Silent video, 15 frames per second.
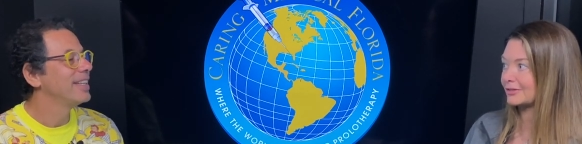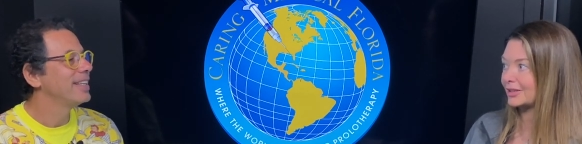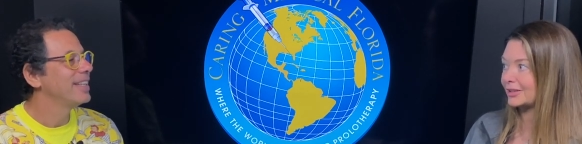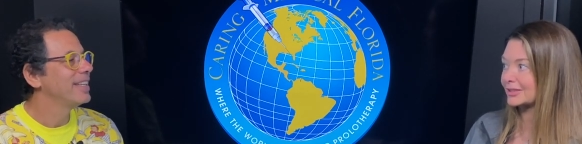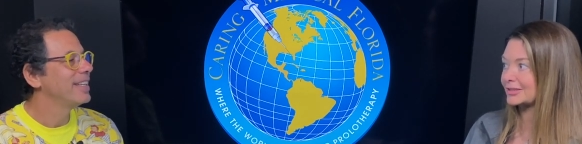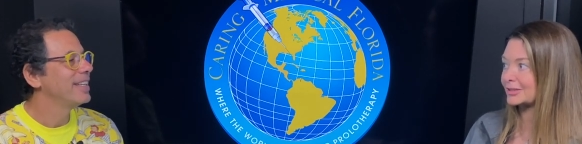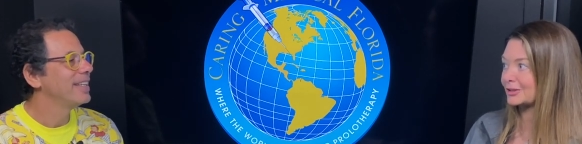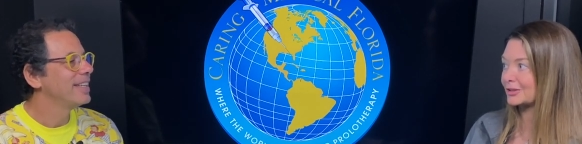
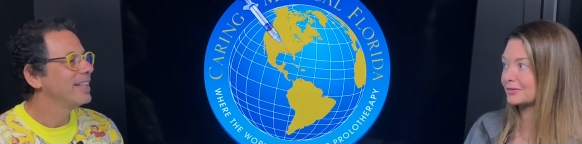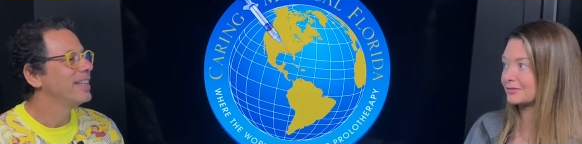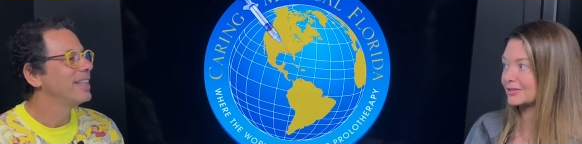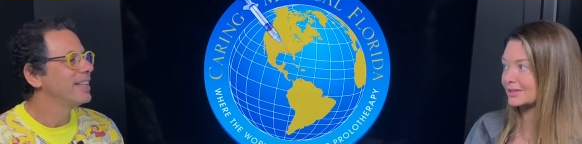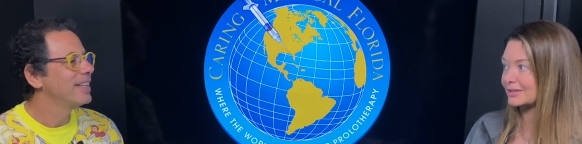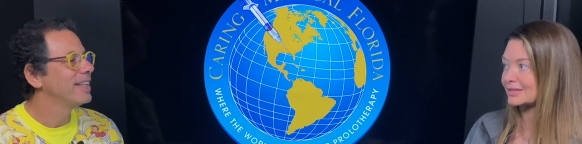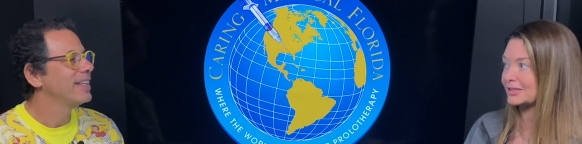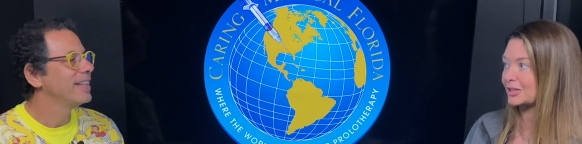Speaker 1: vagus nerve
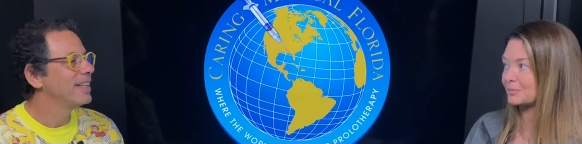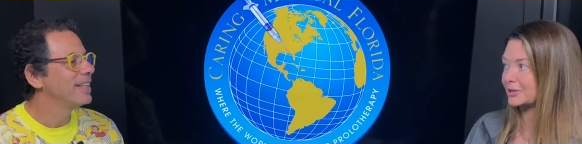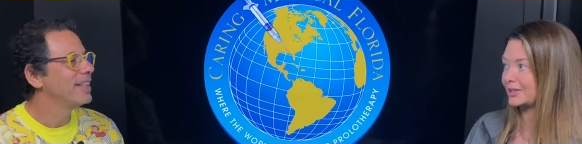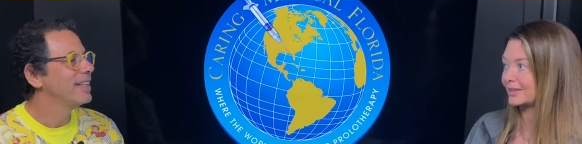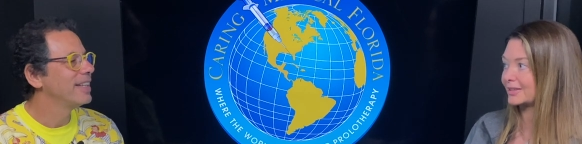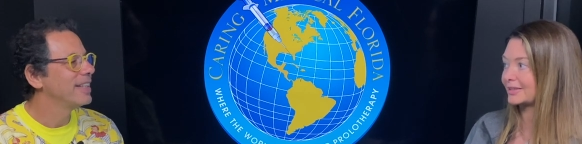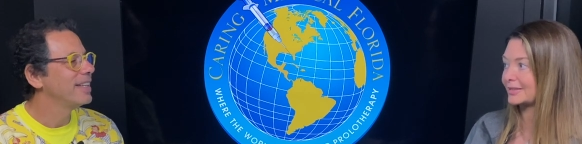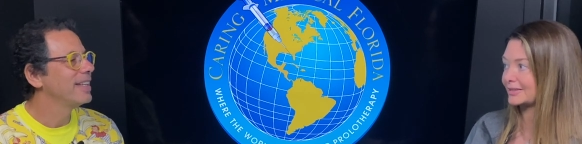and the
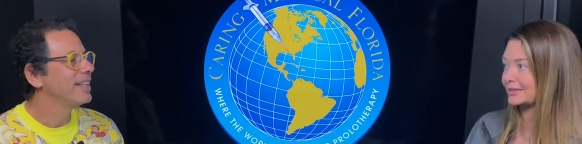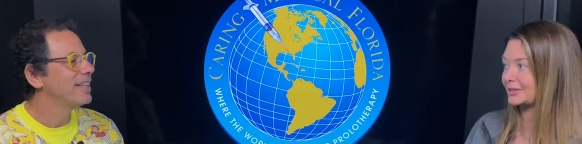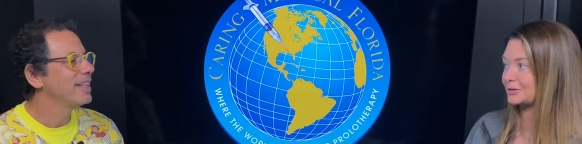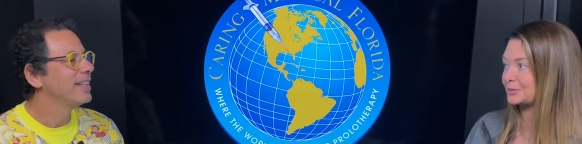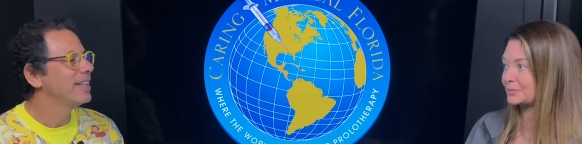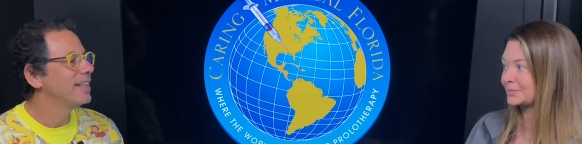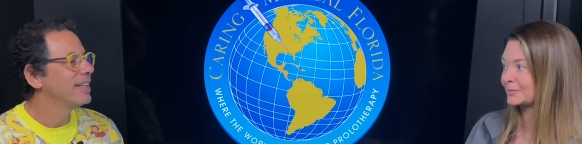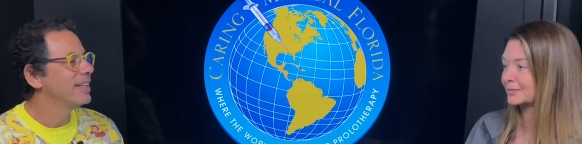stomach.
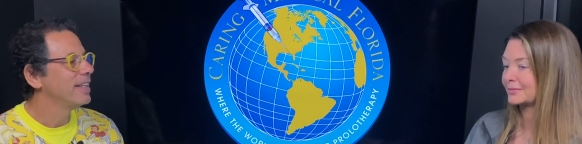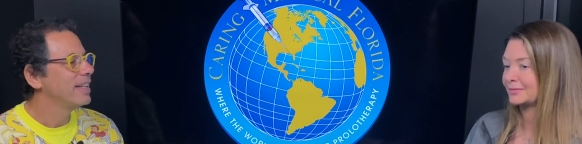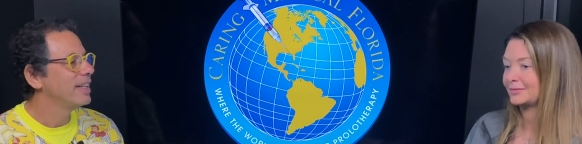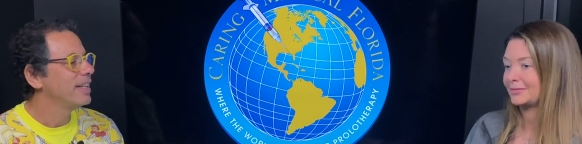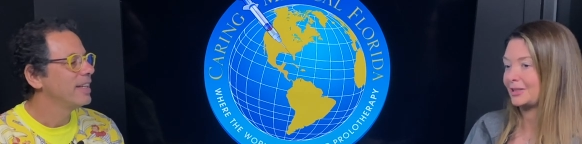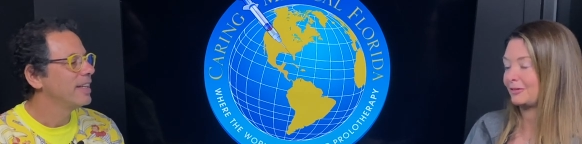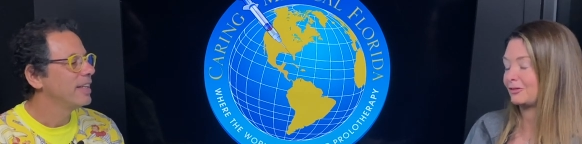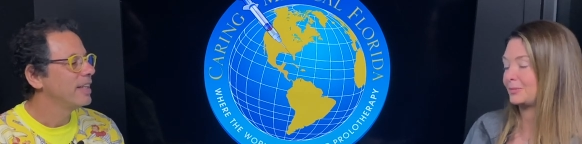So
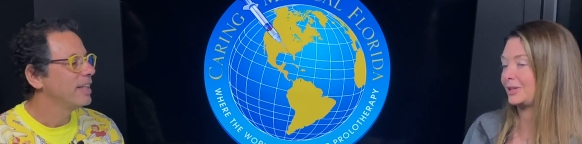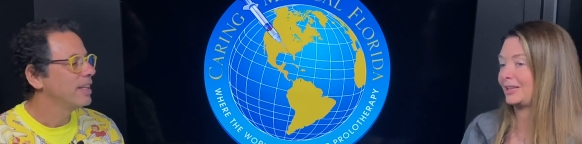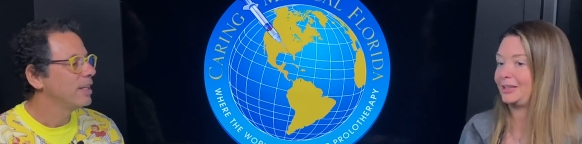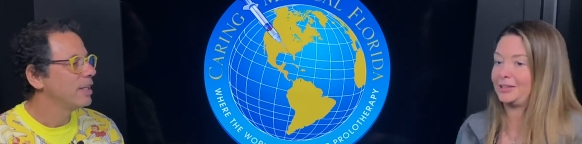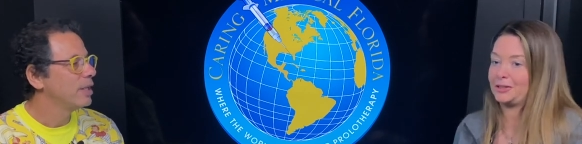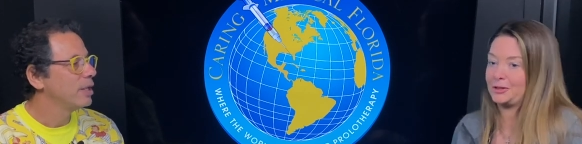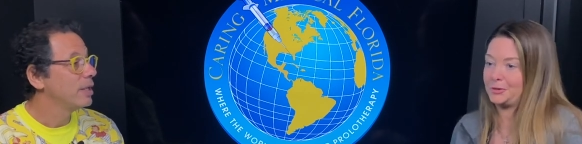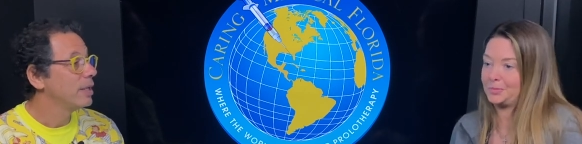
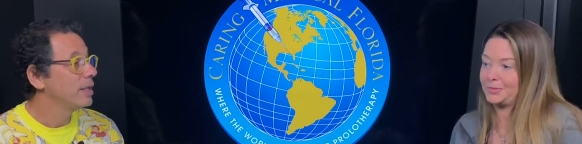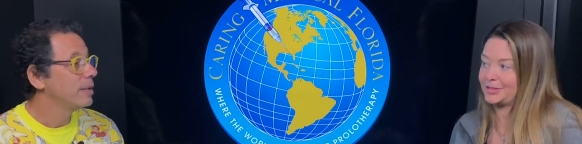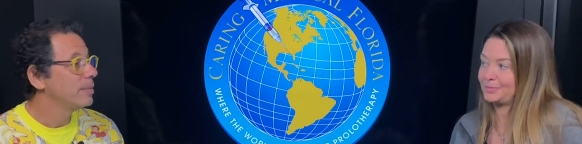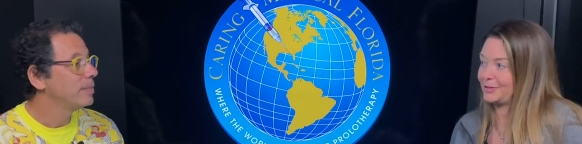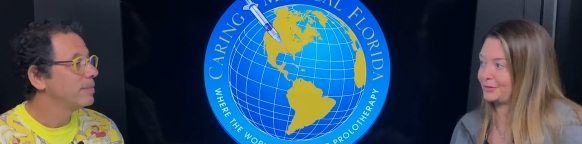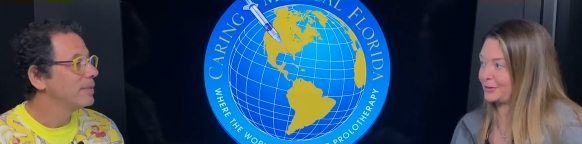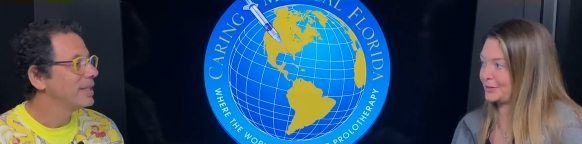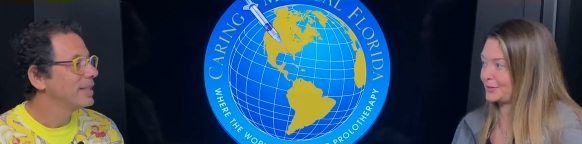everybody at home's
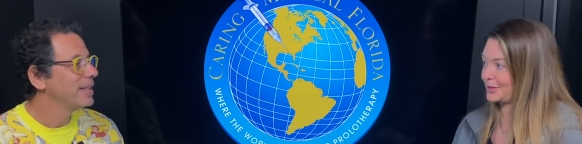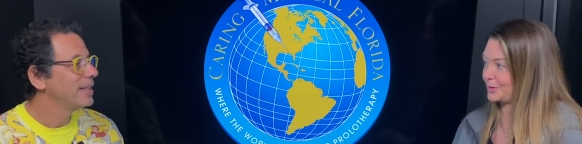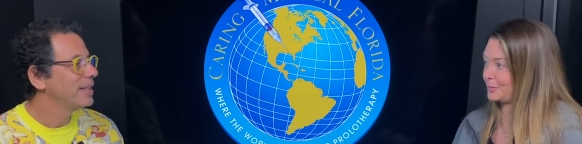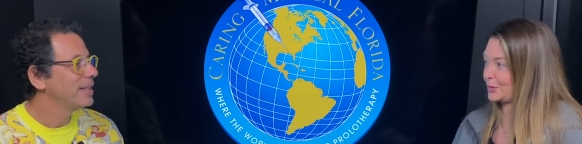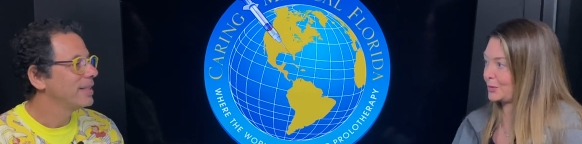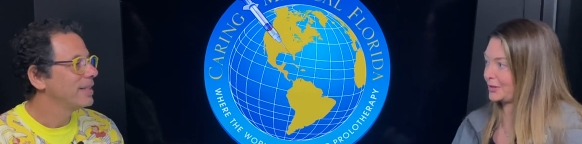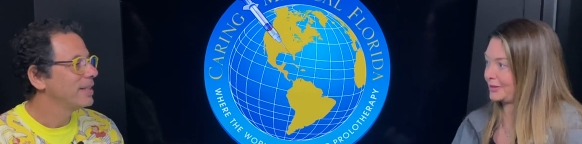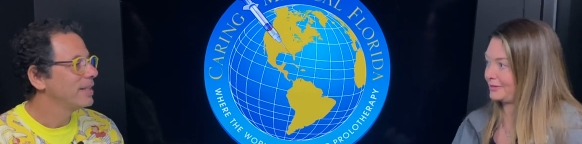been real
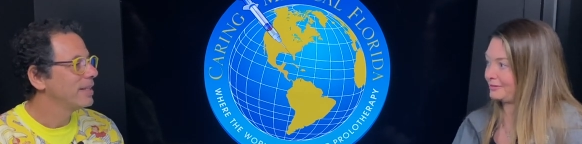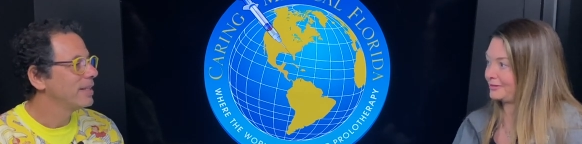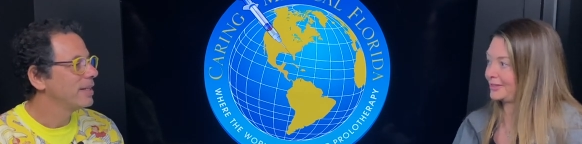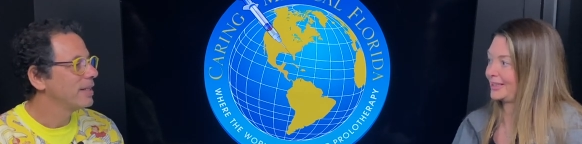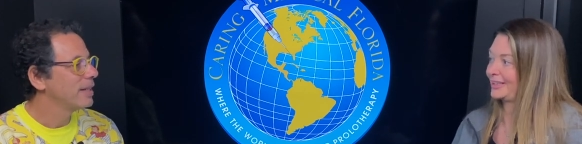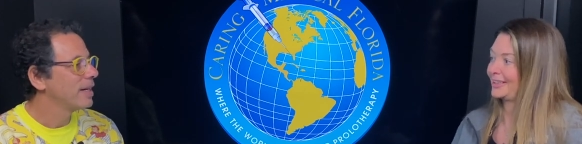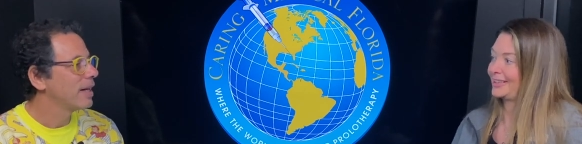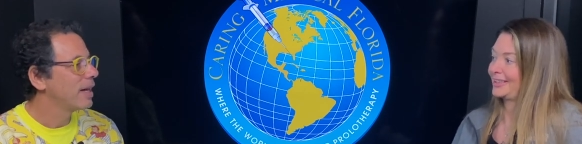supportive,
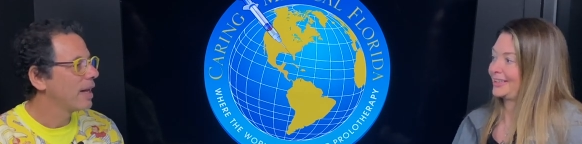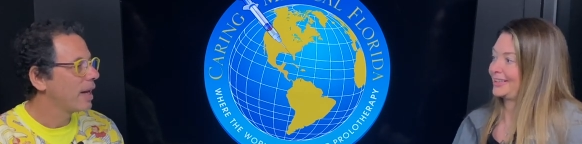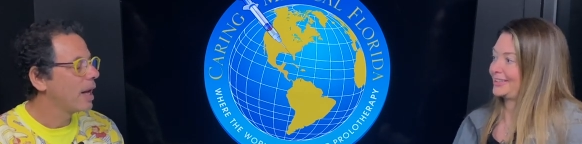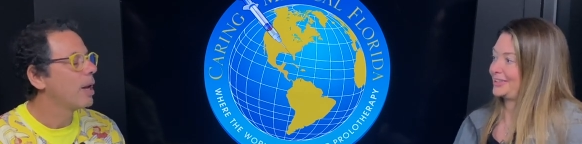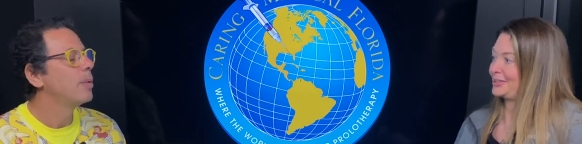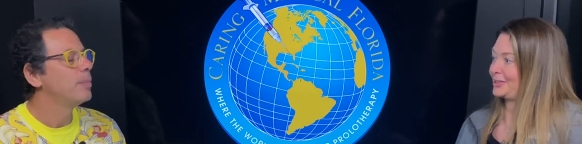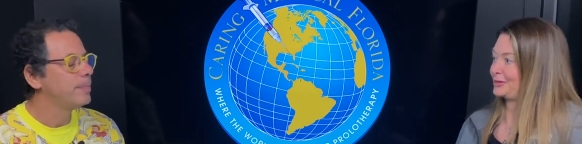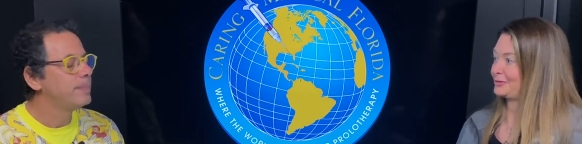
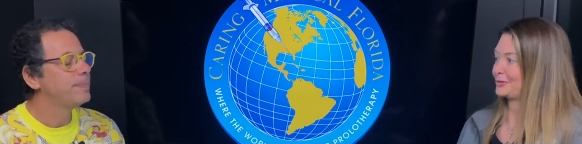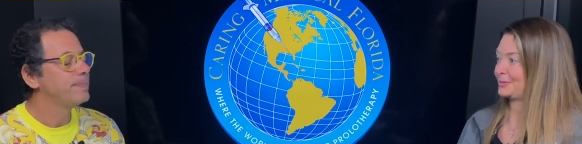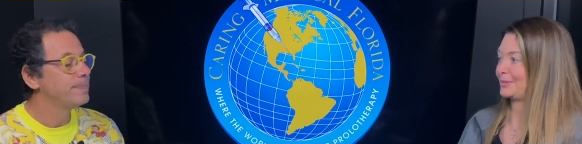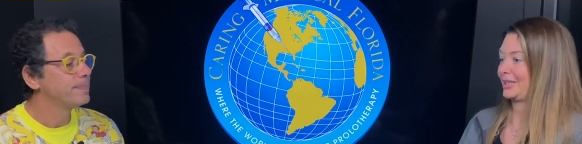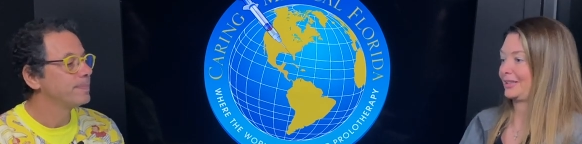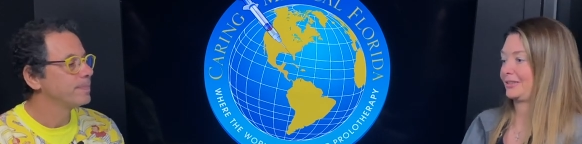you know, for me